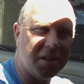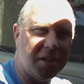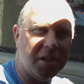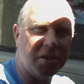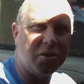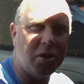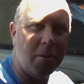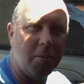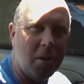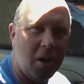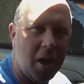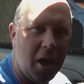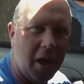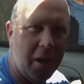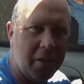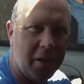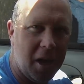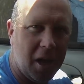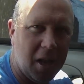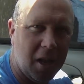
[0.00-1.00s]
is the trimmer
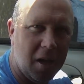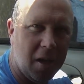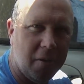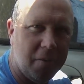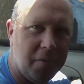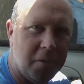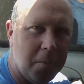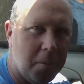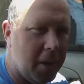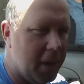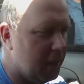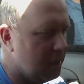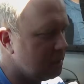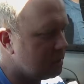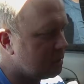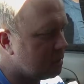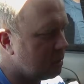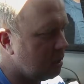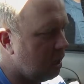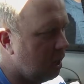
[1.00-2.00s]
line that I love the
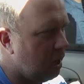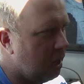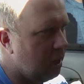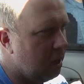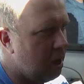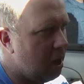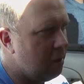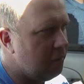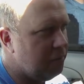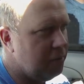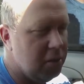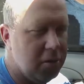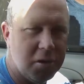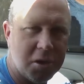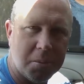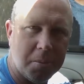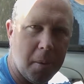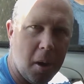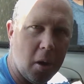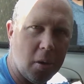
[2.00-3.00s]
best. Uh, I've
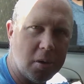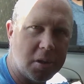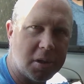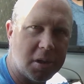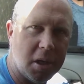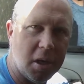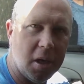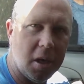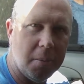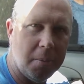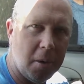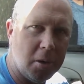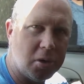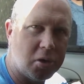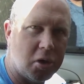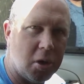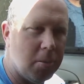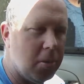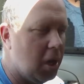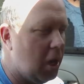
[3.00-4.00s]
used most uh,
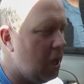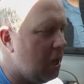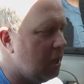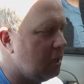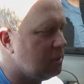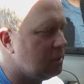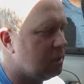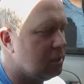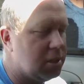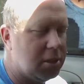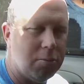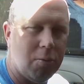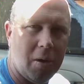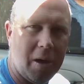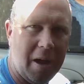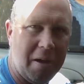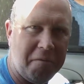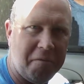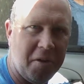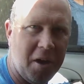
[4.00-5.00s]
most trimmer lines. This is what
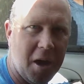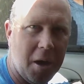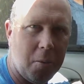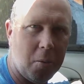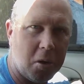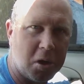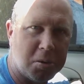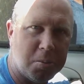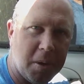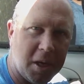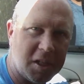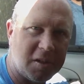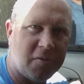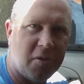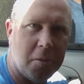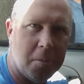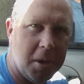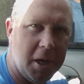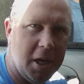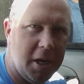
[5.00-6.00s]
I found works best
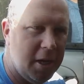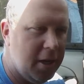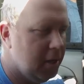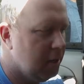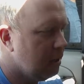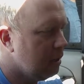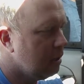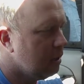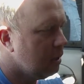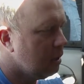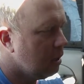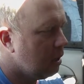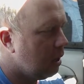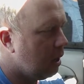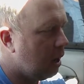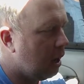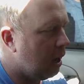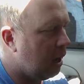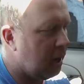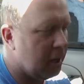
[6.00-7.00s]
for me.
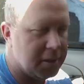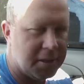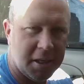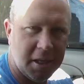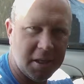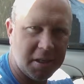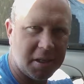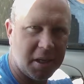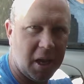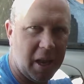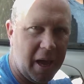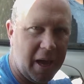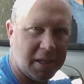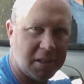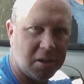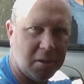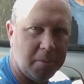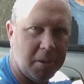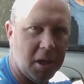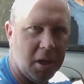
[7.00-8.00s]
Uh, tends to
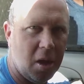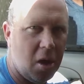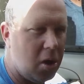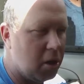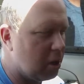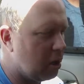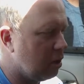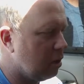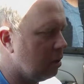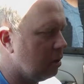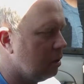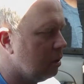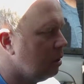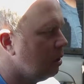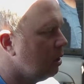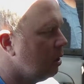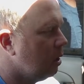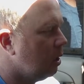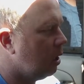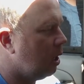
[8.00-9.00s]
last a little bit longer.
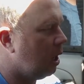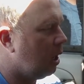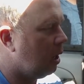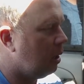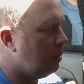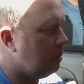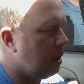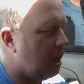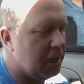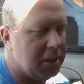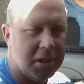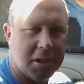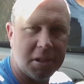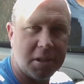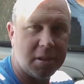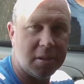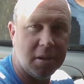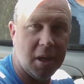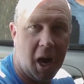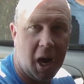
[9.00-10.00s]
Um, I
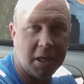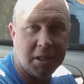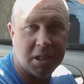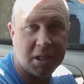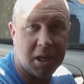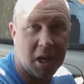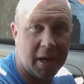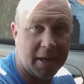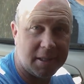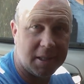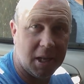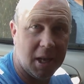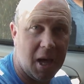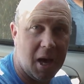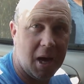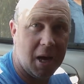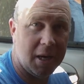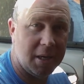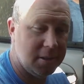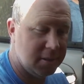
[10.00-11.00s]
just I just like the
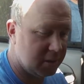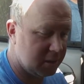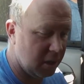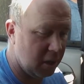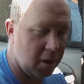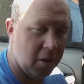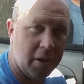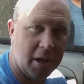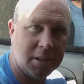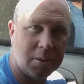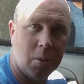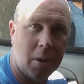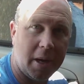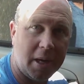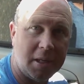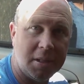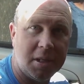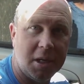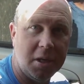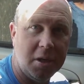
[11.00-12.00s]
line, so that's what I
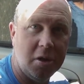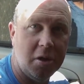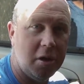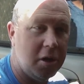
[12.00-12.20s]
continue